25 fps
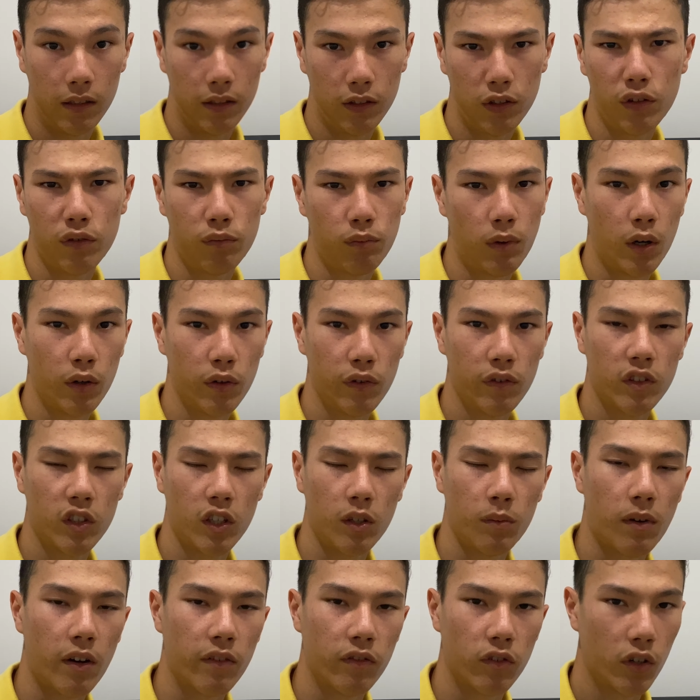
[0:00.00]
Well, you see
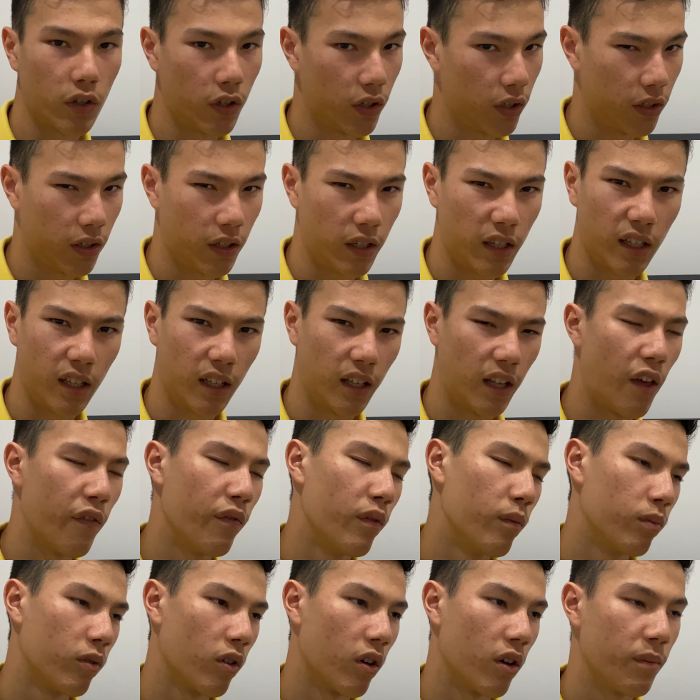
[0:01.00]
my phone, the 11 Pro